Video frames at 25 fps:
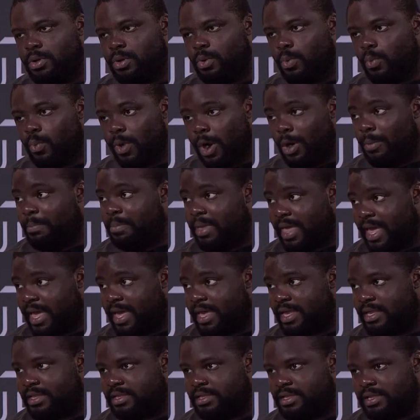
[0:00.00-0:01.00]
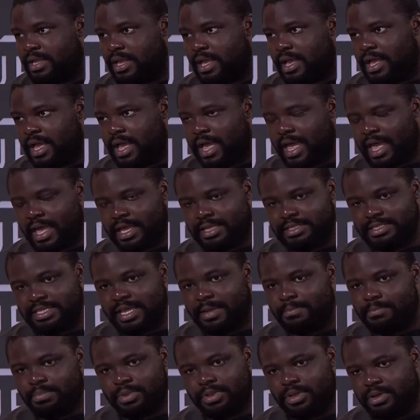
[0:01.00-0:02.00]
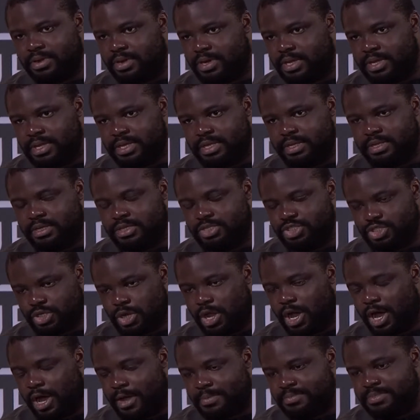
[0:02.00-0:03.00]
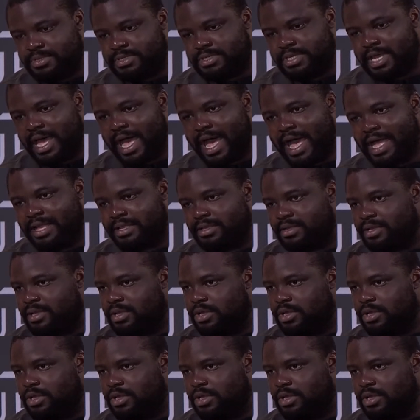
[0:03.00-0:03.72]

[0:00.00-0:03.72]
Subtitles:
well-paying, exemplary jobs at